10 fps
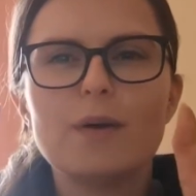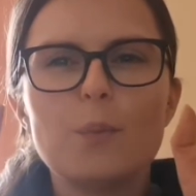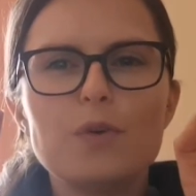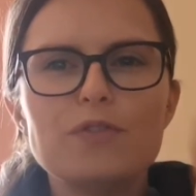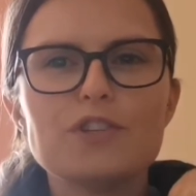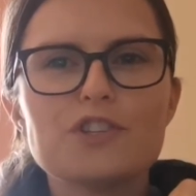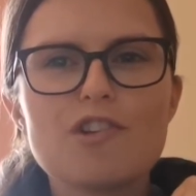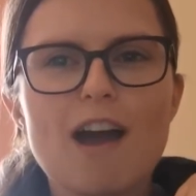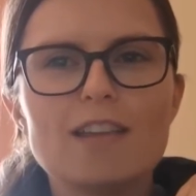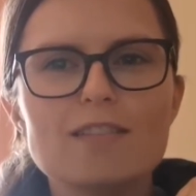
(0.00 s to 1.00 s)
with just your
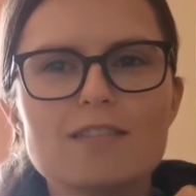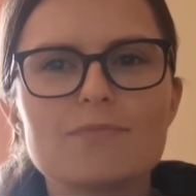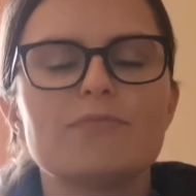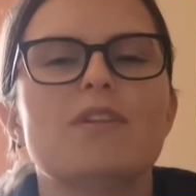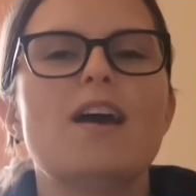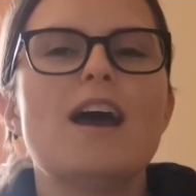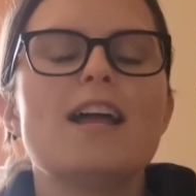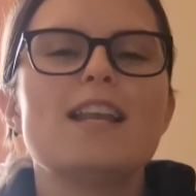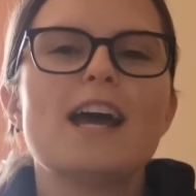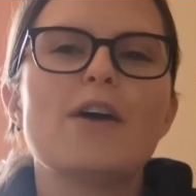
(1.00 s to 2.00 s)
hands.
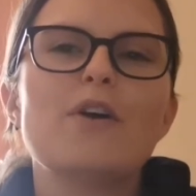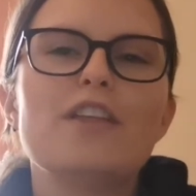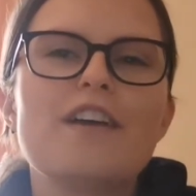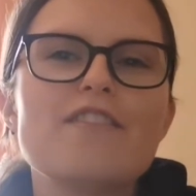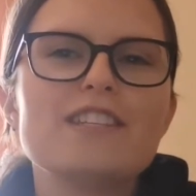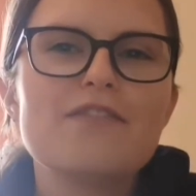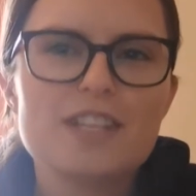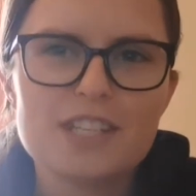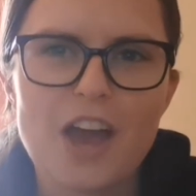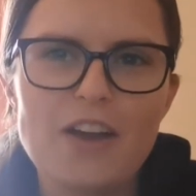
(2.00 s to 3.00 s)
Now, there is a
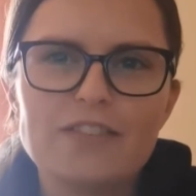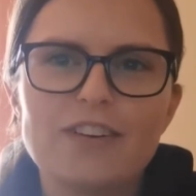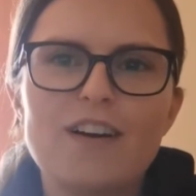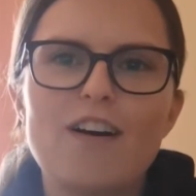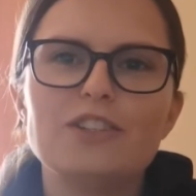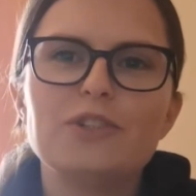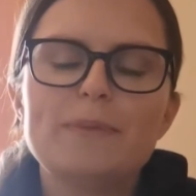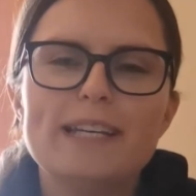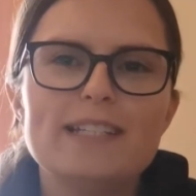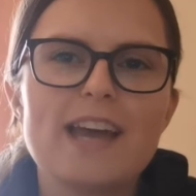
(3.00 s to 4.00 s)
video on your
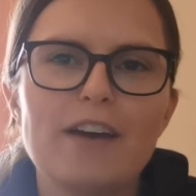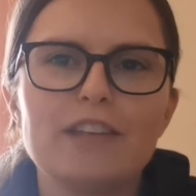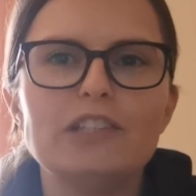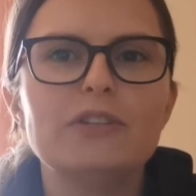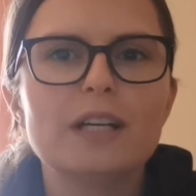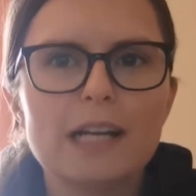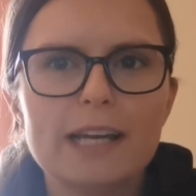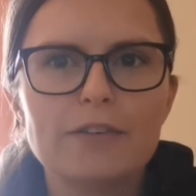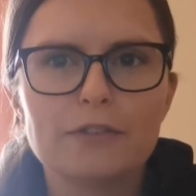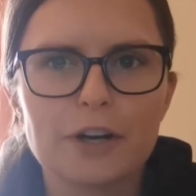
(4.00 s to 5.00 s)
PDF that you can
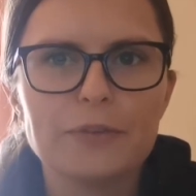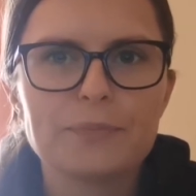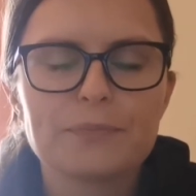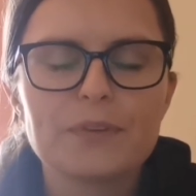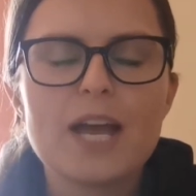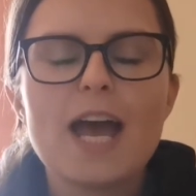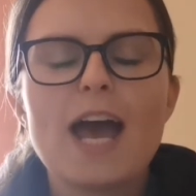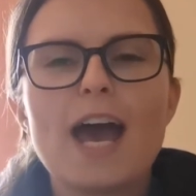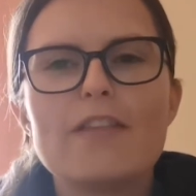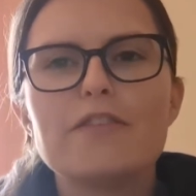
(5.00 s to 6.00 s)
click through,
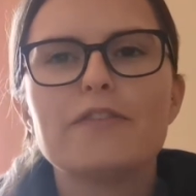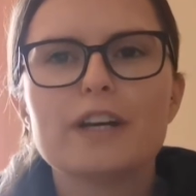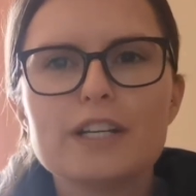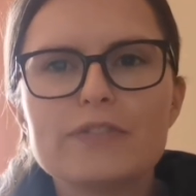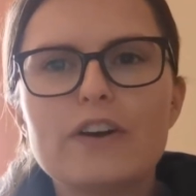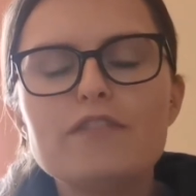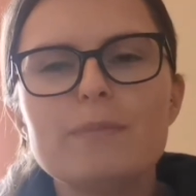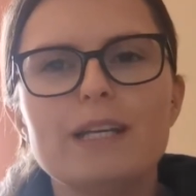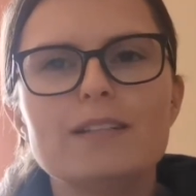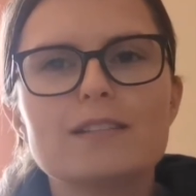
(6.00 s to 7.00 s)
and the first 5
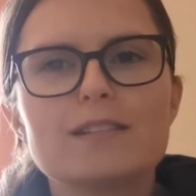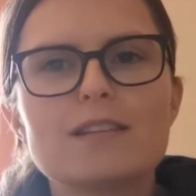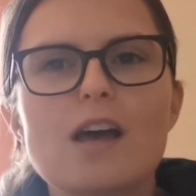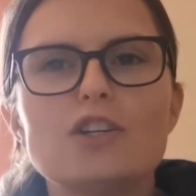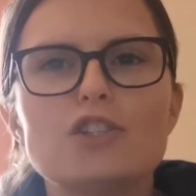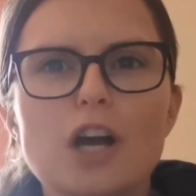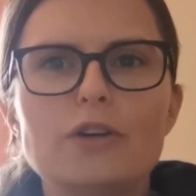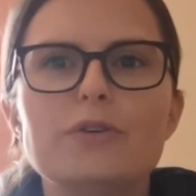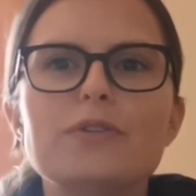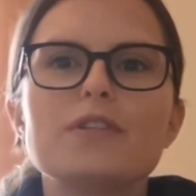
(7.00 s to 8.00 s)
minutes
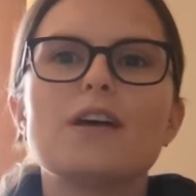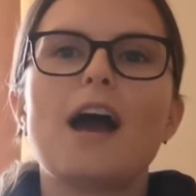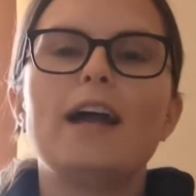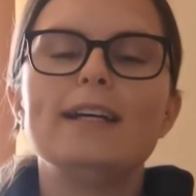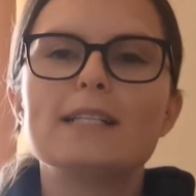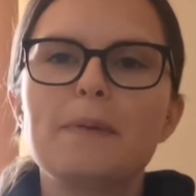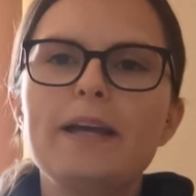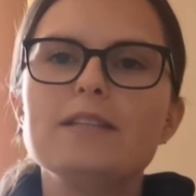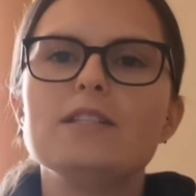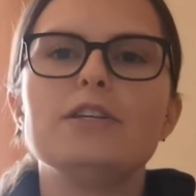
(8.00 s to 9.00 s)
shows and
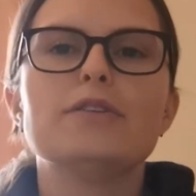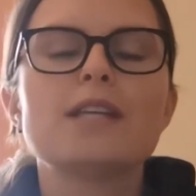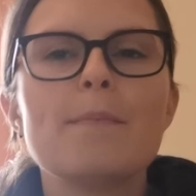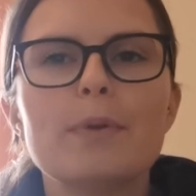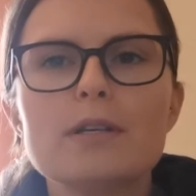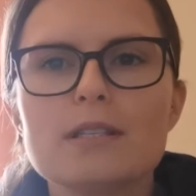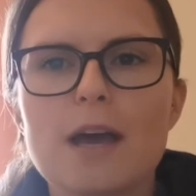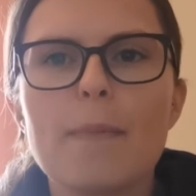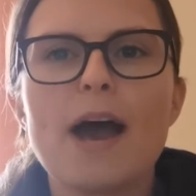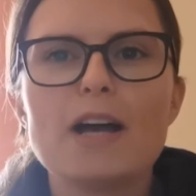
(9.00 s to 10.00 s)
explains to you step by
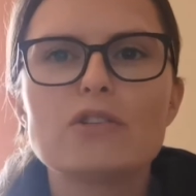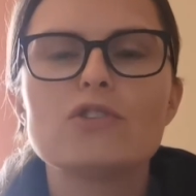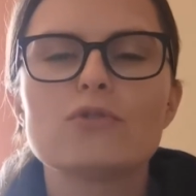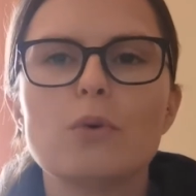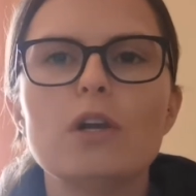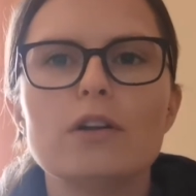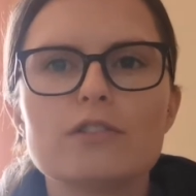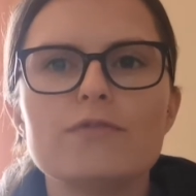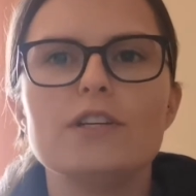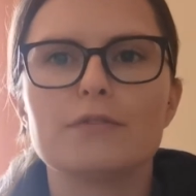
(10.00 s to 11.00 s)
step how to draw lots
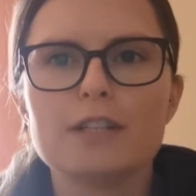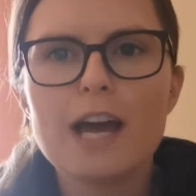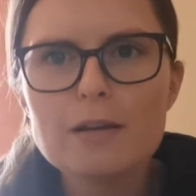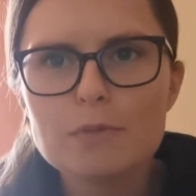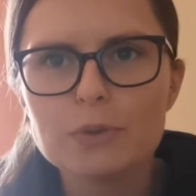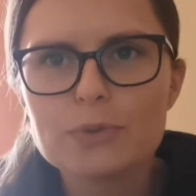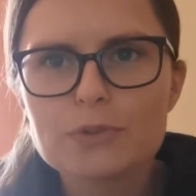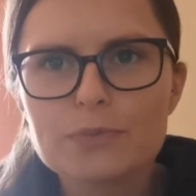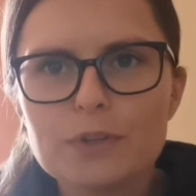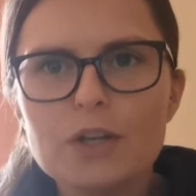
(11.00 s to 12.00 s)
of different animals.
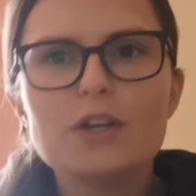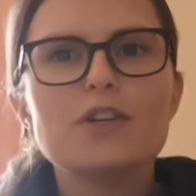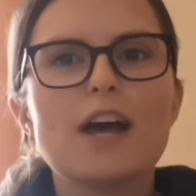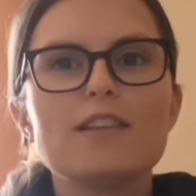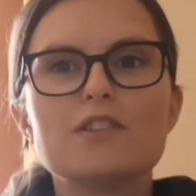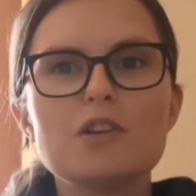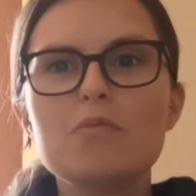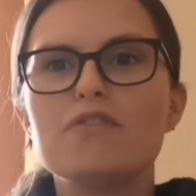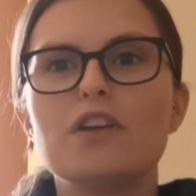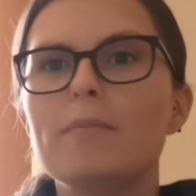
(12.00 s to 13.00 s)
And some
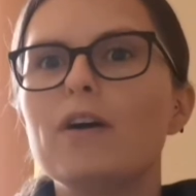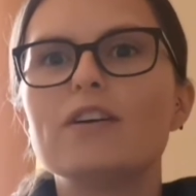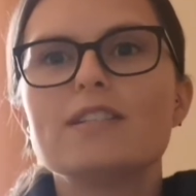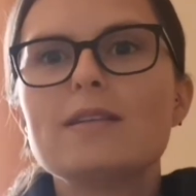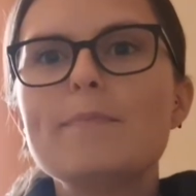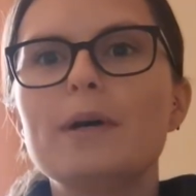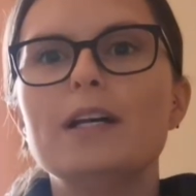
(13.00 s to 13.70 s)
of them are as simple